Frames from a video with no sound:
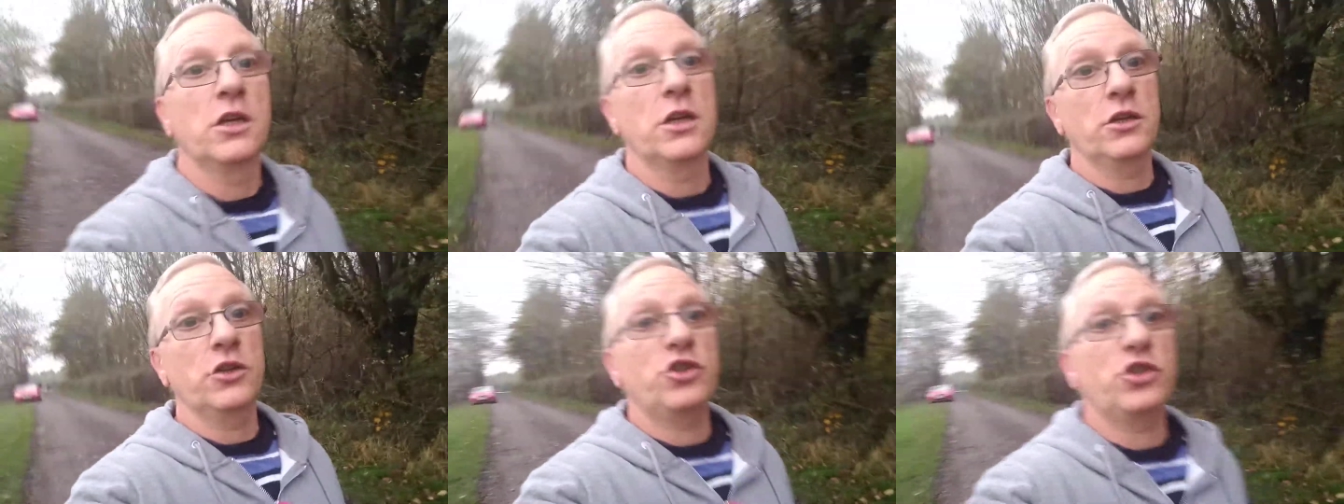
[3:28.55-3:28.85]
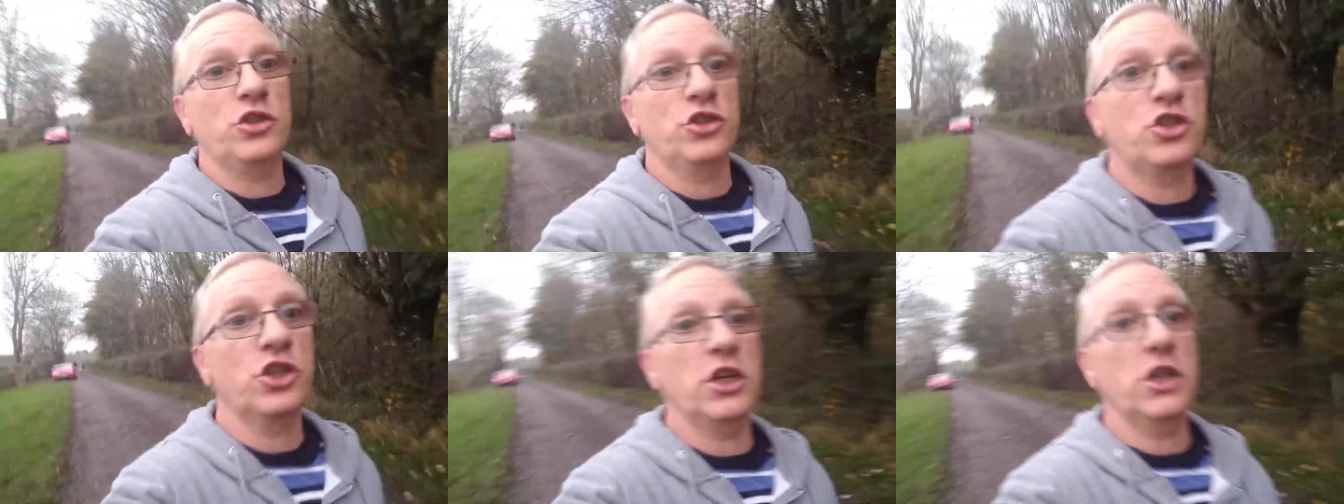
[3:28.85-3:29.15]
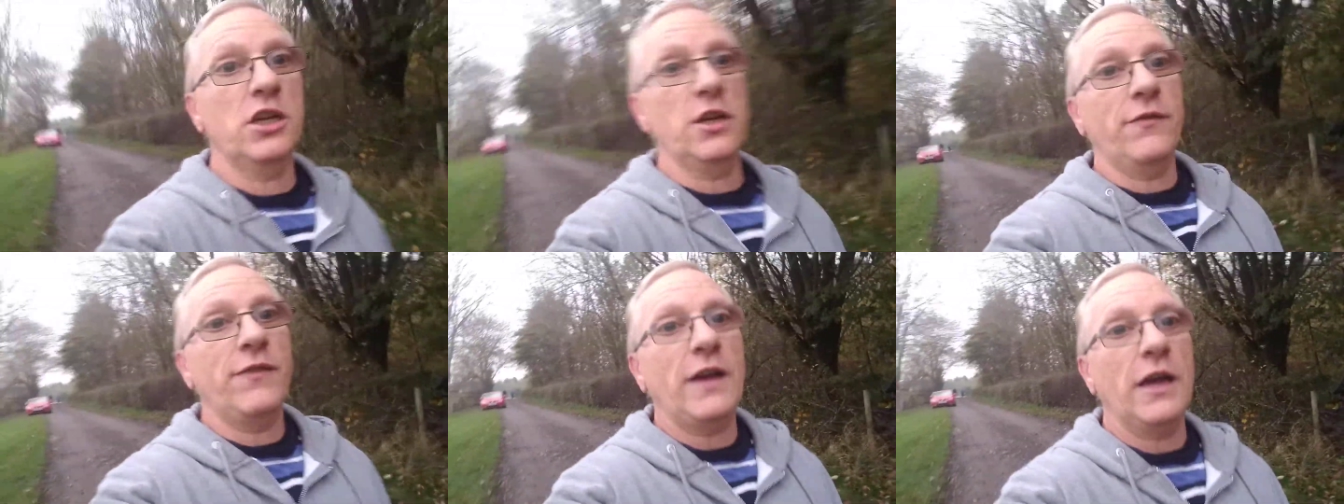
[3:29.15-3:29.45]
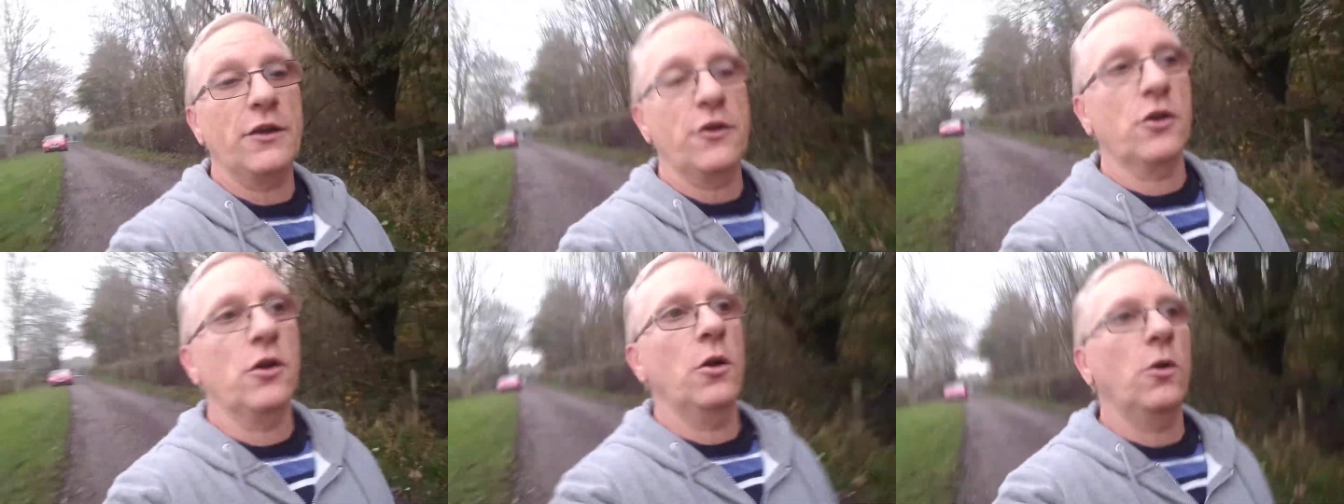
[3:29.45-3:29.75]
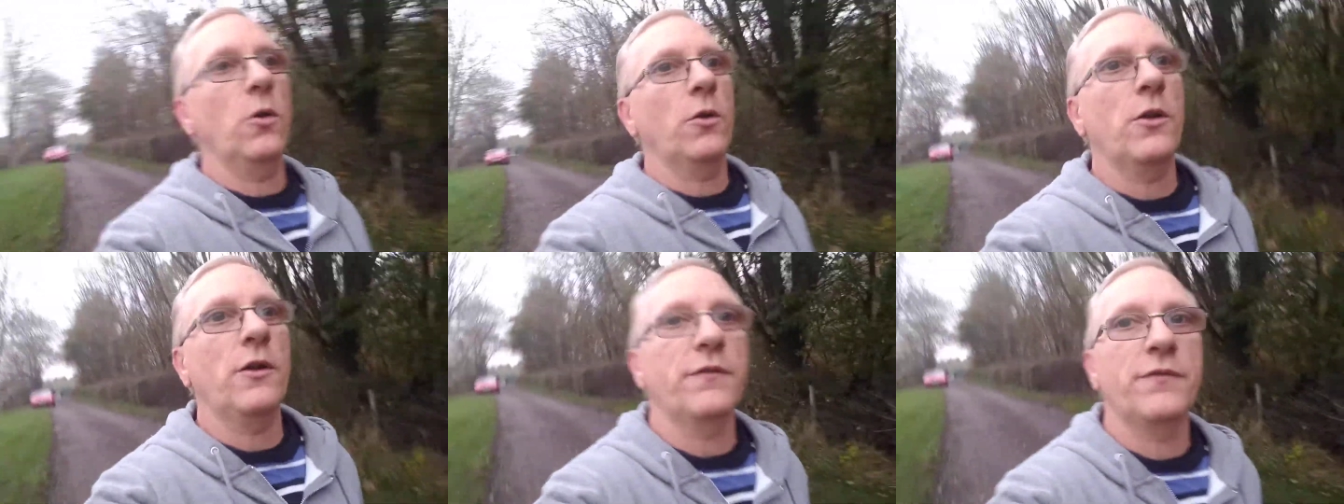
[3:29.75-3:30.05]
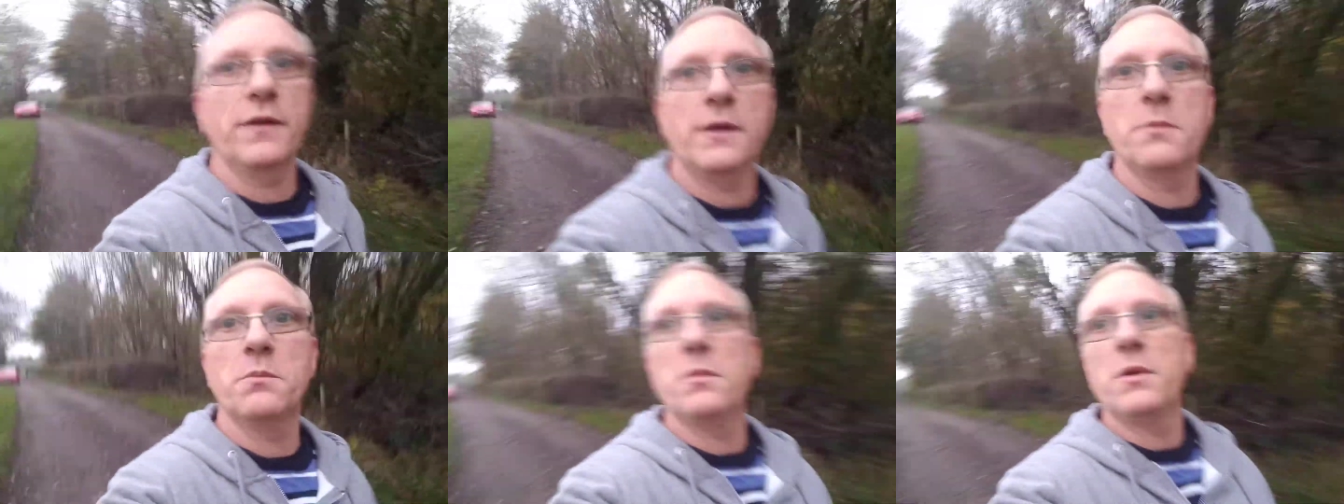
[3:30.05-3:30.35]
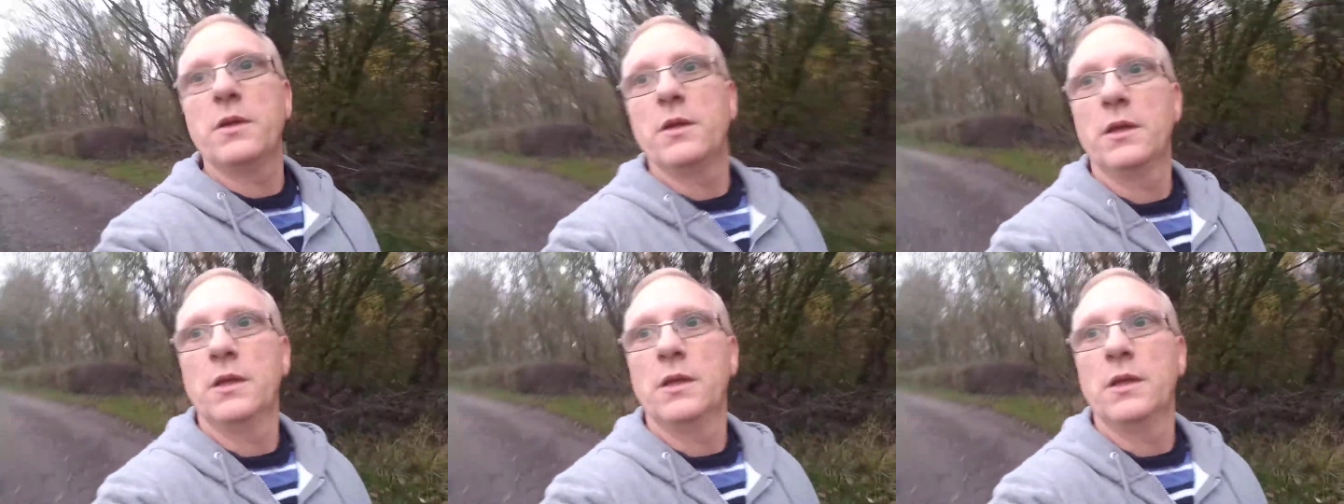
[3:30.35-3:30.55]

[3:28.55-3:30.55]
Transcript: she'd have had hold of him.